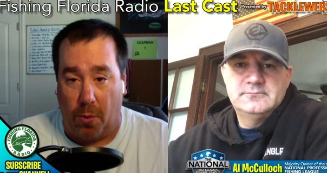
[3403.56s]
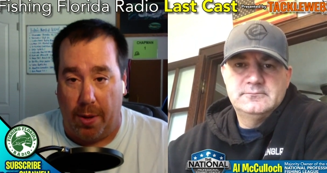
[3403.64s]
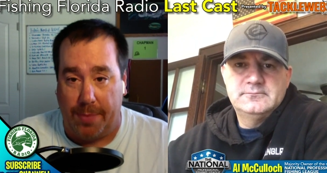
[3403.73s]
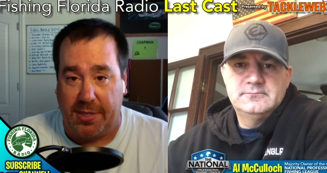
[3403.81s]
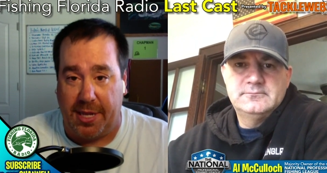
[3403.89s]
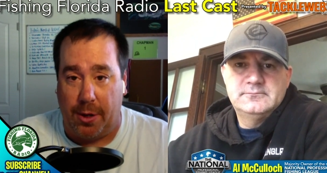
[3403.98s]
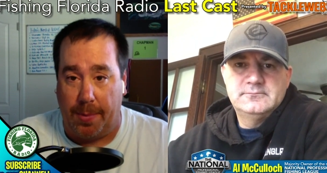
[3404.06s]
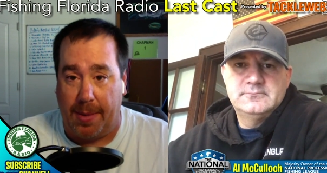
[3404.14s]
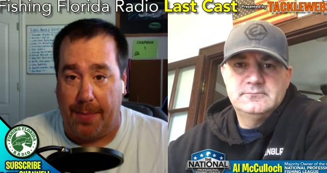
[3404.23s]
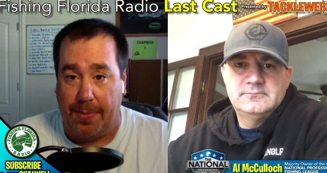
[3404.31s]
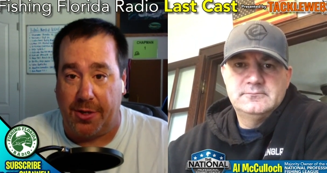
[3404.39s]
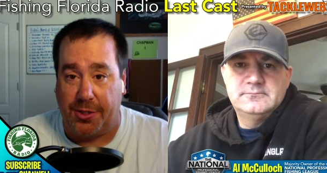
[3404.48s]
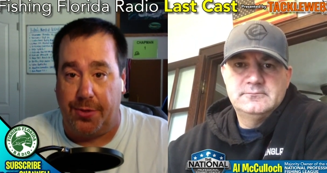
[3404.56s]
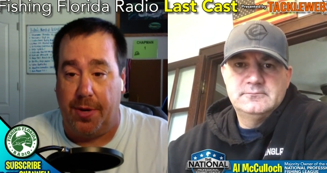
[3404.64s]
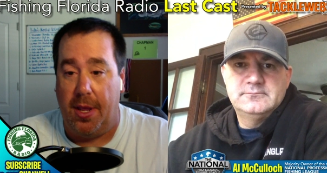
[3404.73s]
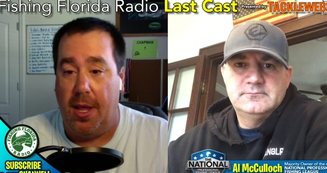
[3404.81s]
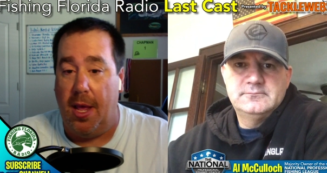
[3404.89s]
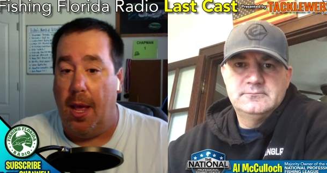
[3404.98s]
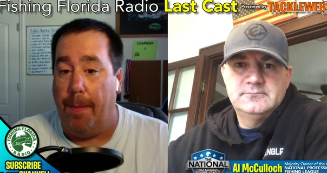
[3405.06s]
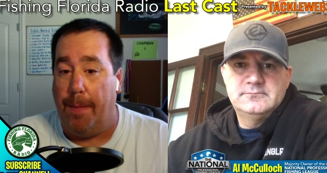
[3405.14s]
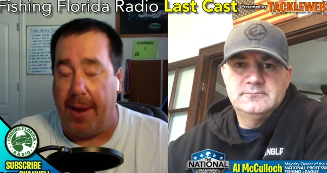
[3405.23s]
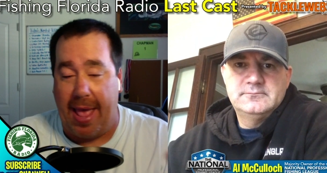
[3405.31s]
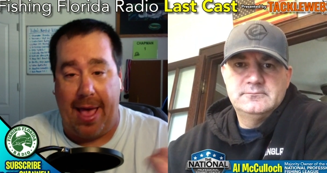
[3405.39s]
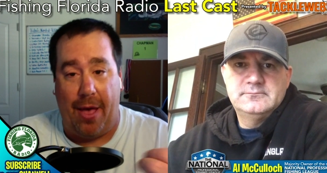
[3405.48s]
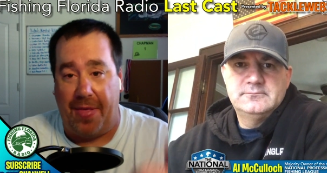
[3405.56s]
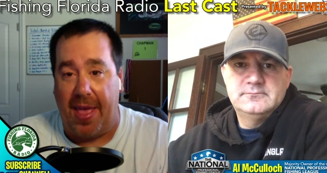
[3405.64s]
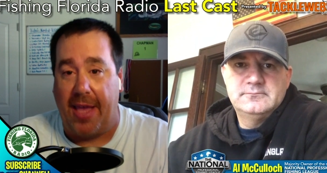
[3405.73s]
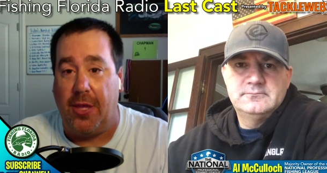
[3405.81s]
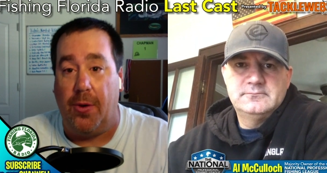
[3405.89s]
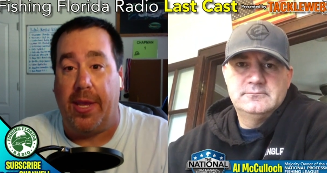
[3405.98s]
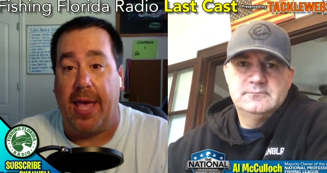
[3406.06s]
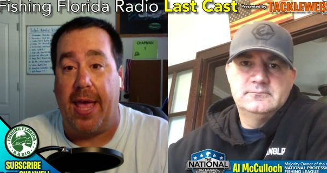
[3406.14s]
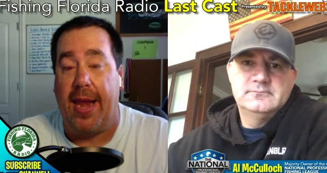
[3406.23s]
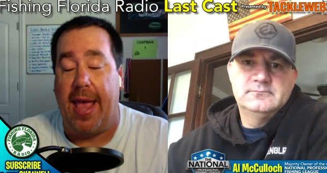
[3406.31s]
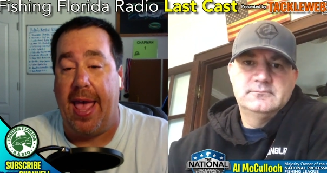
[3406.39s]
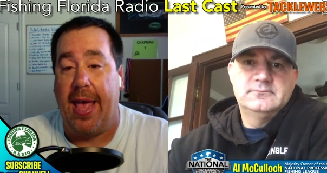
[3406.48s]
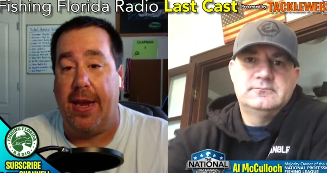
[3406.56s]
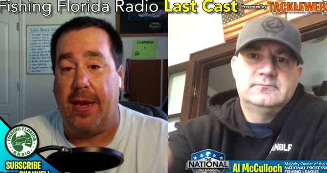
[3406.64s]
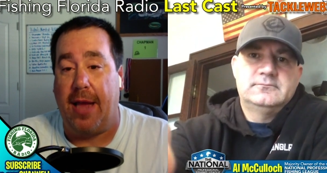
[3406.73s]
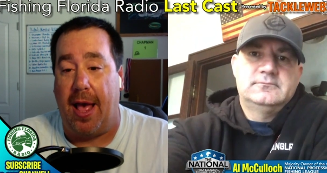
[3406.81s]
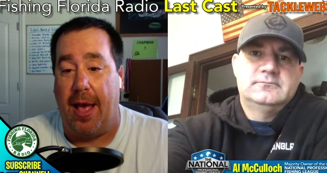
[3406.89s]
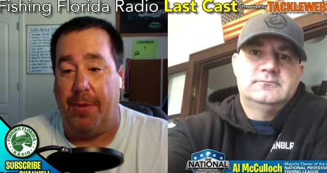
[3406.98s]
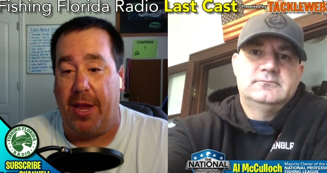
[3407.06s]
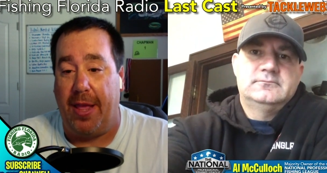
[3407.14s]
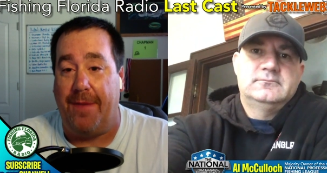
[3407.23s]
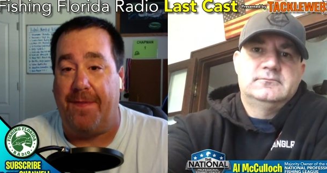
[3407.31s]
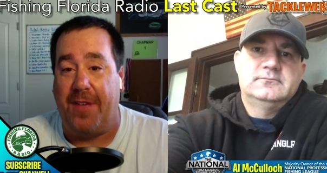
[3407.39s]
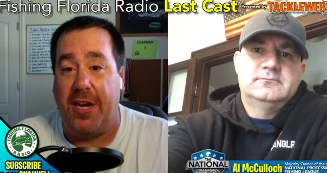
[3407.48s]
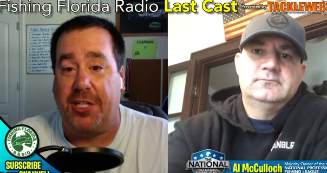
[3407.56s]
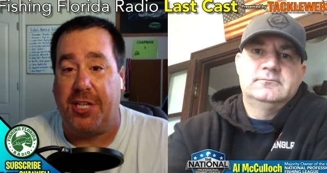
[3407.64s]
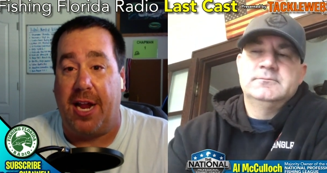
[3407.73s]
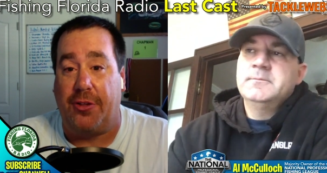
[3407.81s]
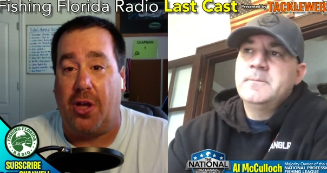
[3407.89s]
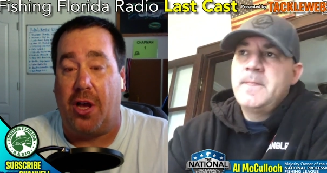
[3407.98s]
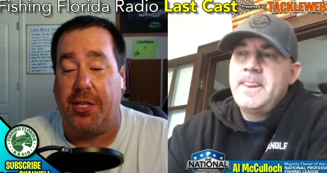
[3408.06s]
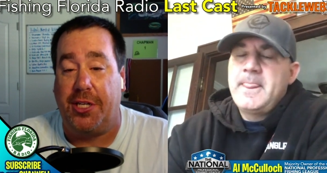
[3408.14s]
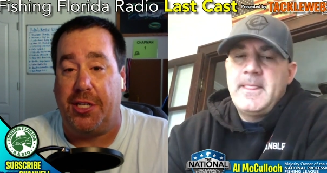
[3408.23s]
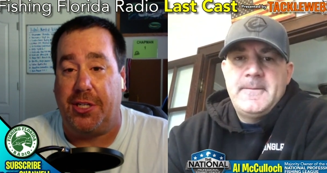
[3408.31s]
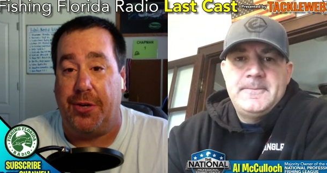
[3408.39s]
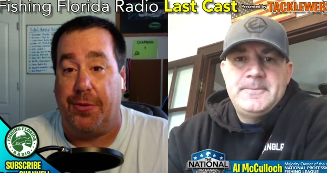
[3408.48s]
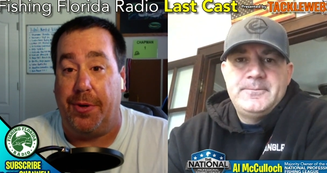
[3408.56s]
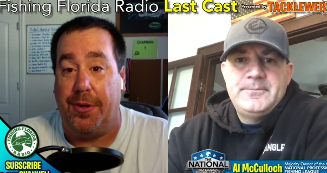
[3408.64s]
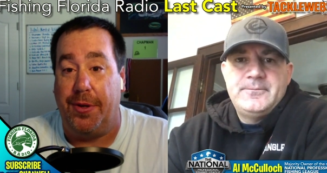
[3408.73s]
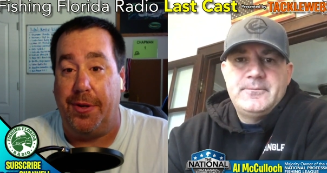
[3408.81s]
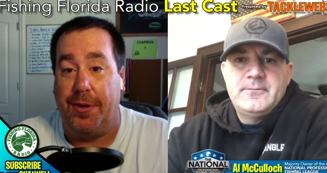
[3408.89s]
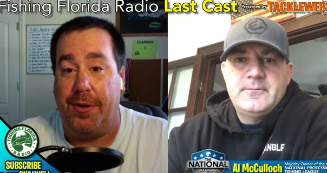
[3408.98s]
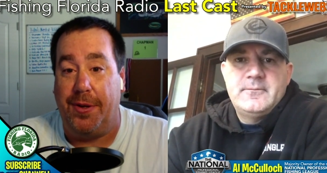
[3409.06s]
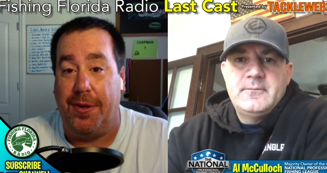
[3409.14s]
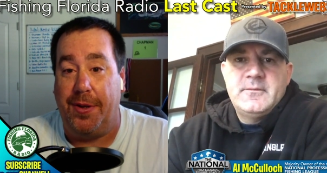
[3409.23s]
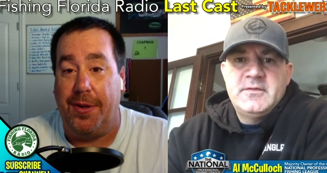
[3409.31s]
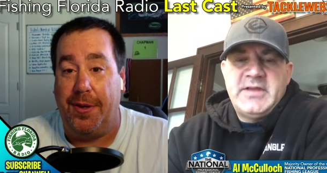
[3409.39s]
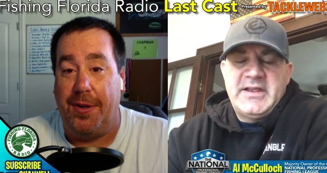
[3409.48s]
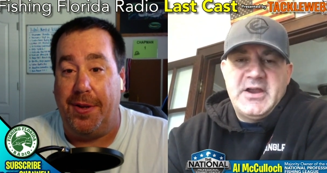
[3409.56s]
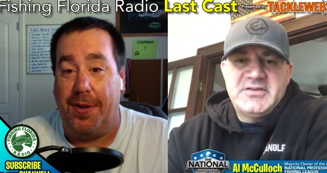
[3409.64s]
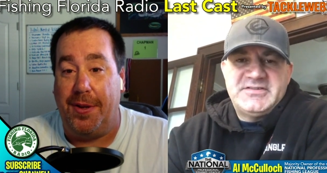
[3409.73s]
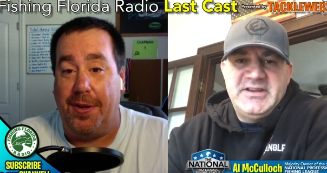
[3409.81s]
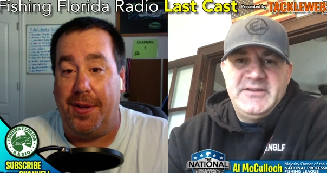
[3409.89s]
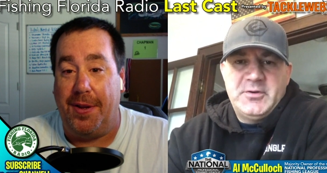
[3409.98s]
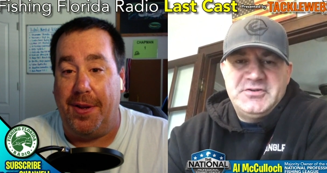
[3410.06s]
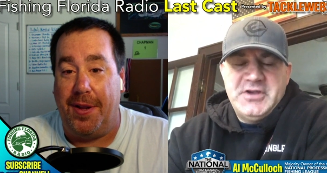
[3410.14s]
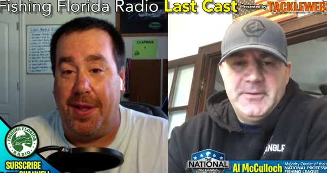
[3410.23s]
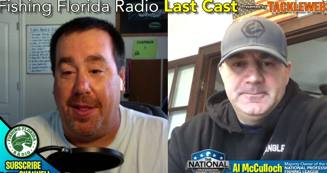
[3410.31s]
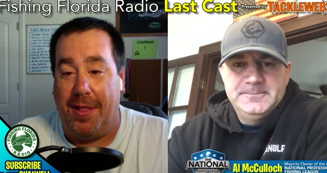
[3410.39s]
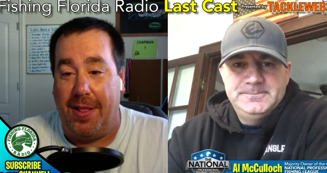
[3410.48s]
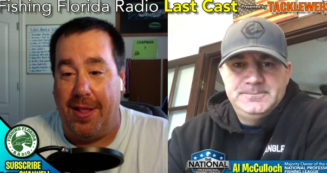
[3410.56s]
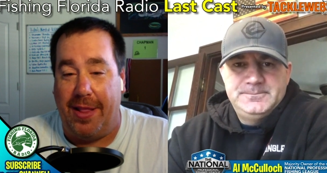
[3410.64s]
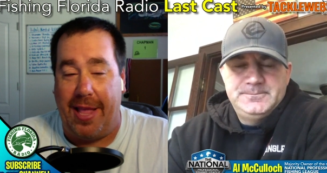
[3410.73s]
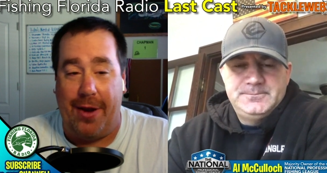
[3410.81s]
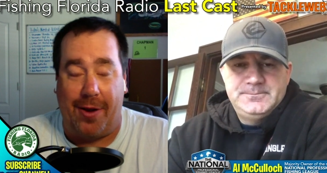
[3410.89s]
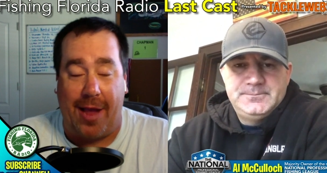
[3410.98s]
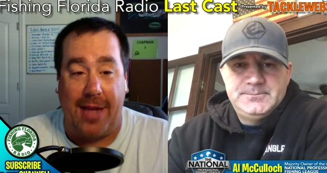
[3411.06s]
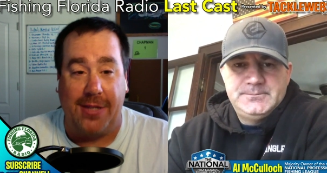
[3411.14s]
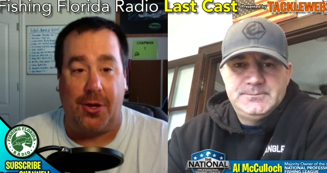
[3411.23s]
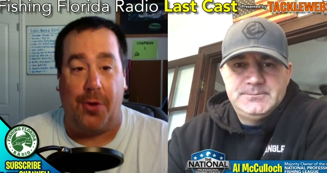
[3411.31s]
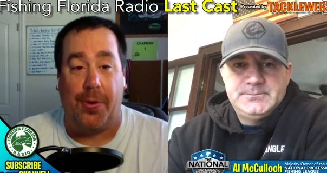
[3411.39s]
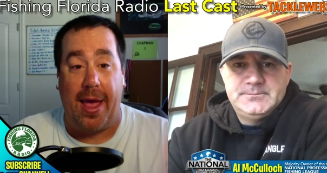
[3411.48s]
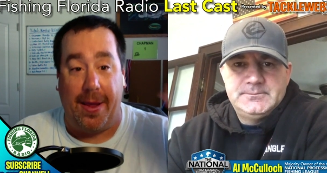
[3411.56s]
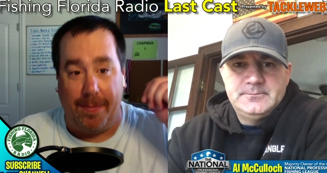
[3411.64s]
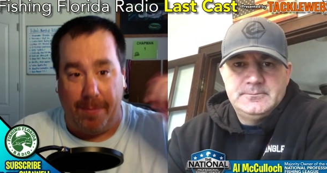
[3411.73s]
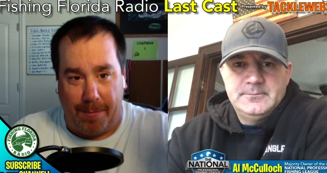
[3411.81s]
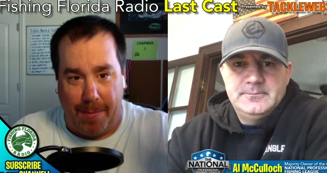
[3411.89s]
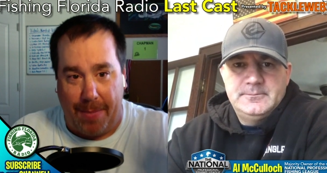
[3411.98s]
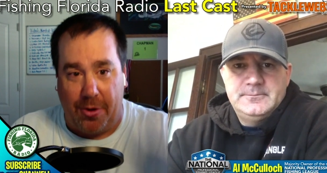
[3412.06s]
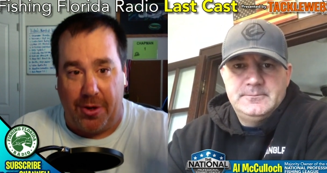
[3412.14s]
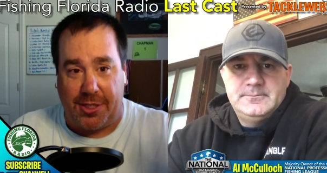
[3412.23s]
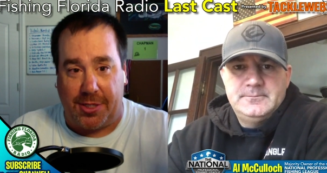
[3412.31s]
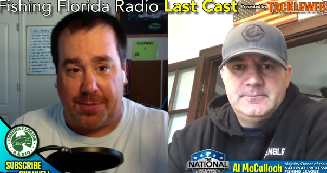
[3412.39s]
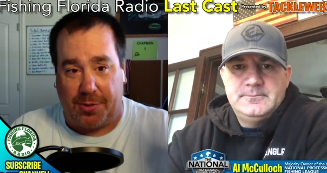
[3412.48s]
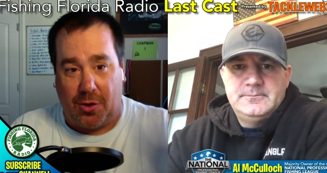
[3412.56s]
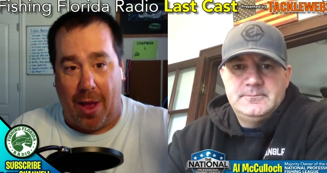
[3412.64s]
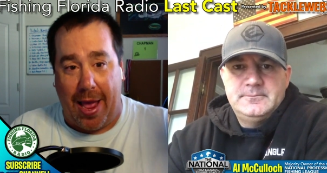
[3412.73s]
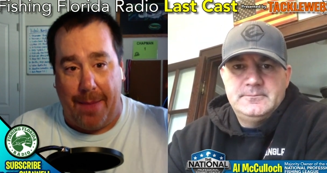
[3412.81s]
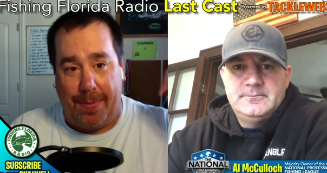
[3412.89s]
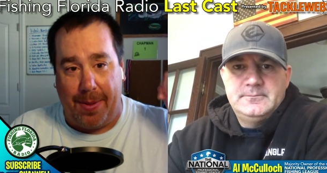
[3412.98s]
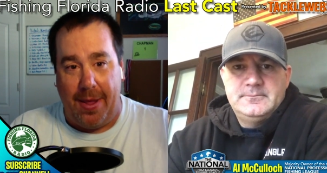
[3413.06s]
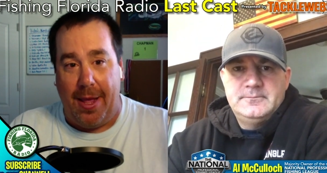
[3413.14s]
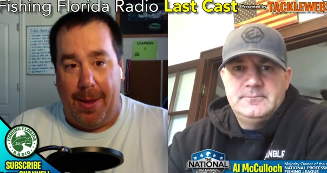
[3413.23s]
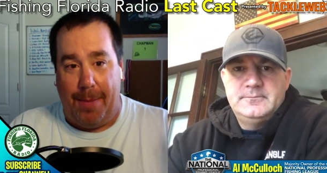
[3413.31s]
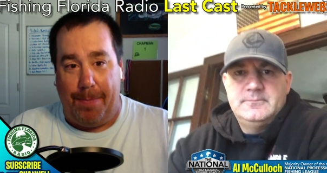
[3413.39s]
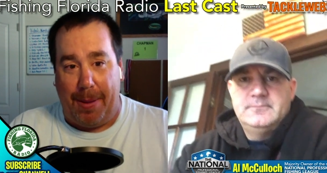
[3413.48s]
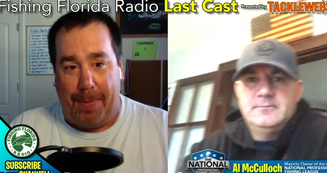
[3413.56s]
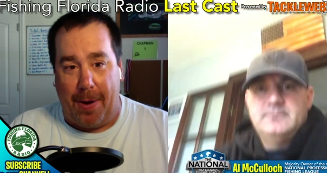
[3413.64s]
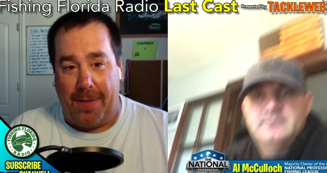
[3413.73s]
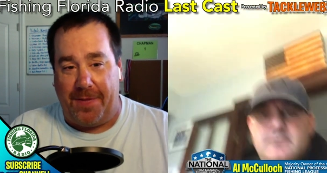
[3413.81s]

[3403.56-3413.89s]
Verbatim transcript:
Speaker 1: website will be up there soon. But Al, thank you again, and I'm going to hit finish, and I'll talk to you soon.
Speaker 2: Take care, Steve. Appreciate it.
Speaker 1: Later, guys. Okay, remember to subscribe, be part of the